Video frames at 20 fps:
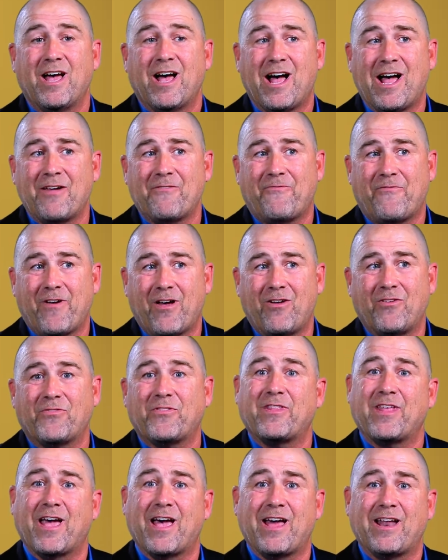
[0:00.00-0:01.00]
I
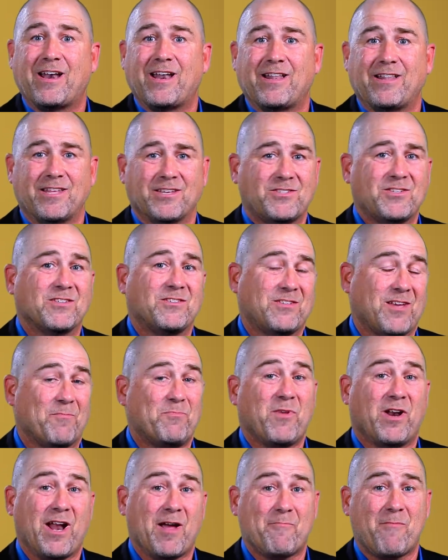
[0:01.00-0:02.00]
felt that this is
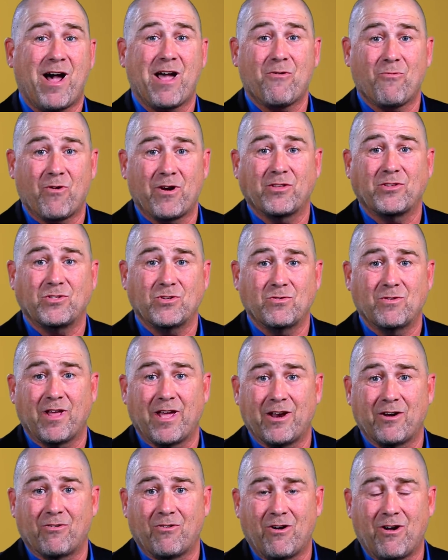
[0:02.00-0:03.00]
something I might want to do
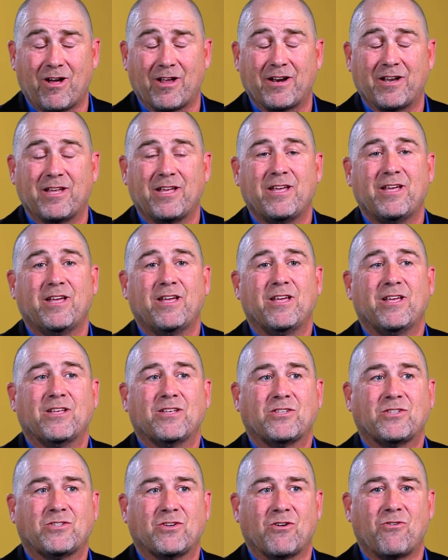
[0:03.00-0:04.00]
later on.
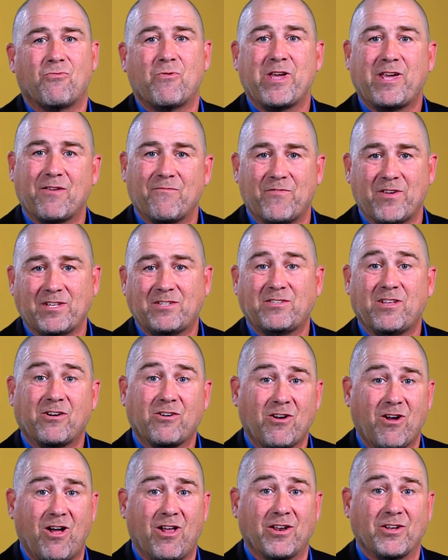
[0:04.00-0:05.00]
So we convinced our
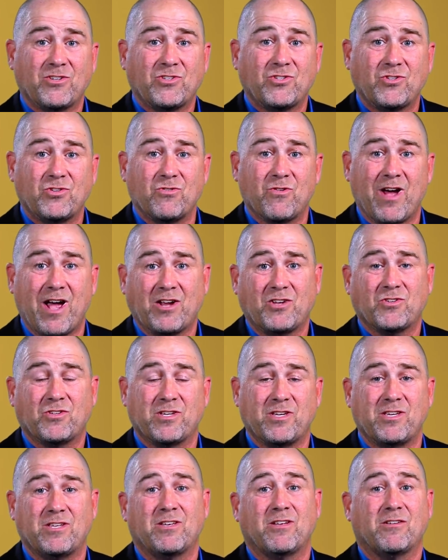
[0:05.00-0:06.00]
college to
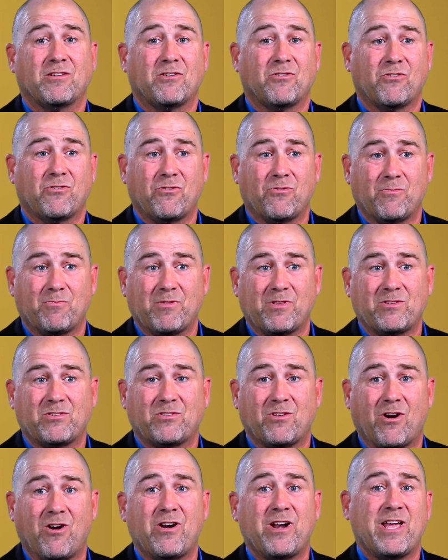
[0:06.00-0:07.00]
actually
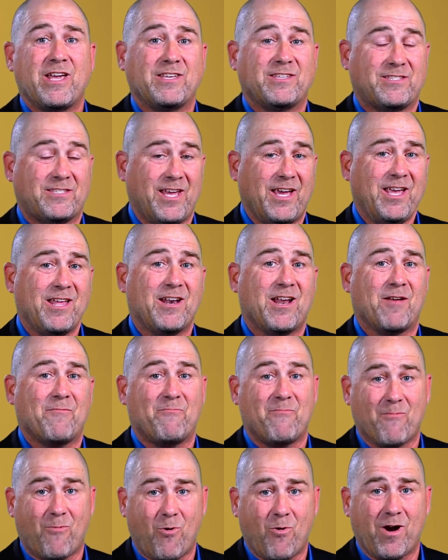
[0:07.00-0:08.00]
start a
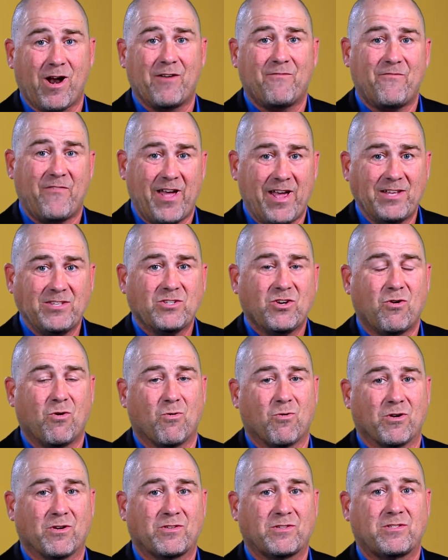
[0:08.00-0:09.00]
second, more advanced
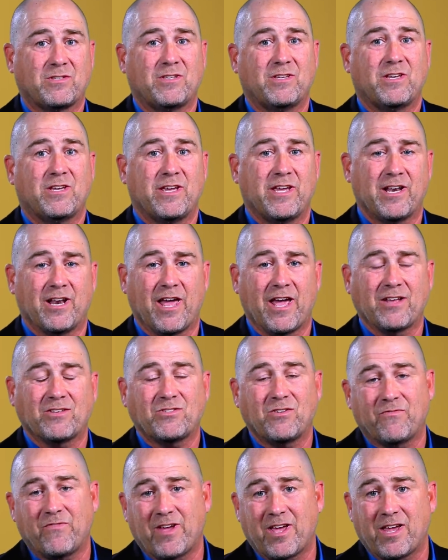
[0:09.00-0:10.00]
course in land
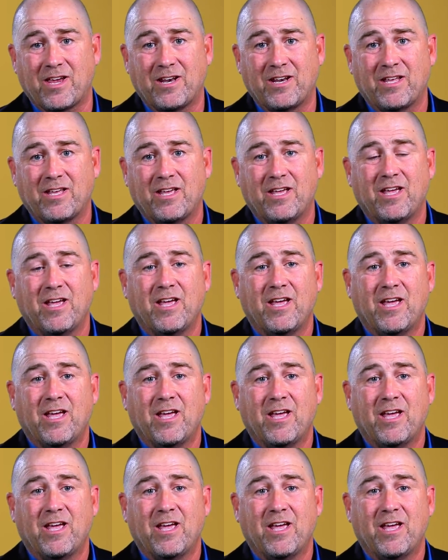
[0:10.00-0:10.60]
surveying.